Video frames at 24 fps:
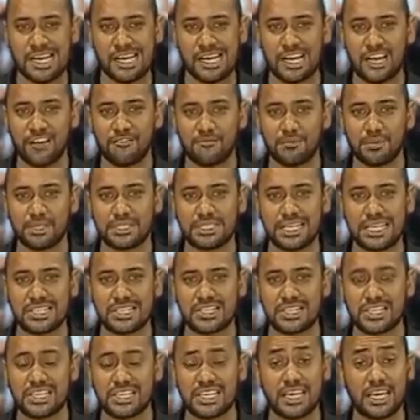government
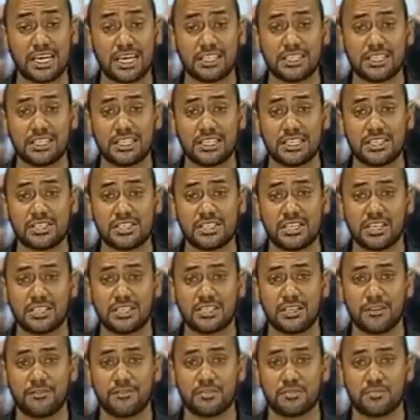has indicated
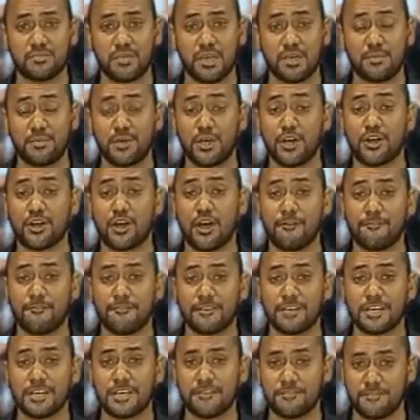incentives may be on
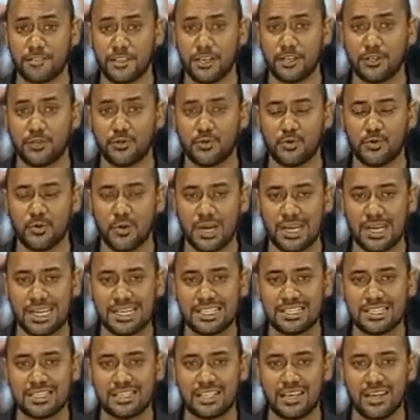offer if they do.
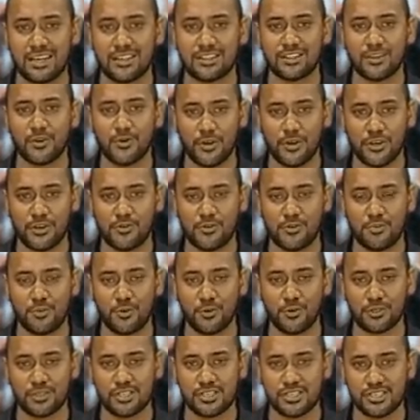Stella Tawoy
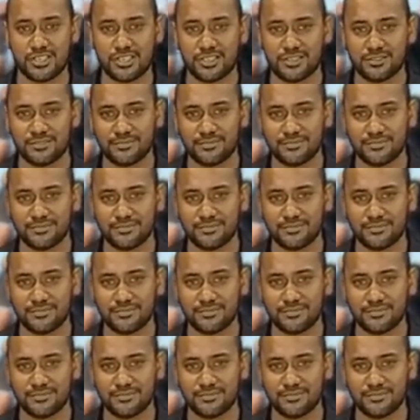reports.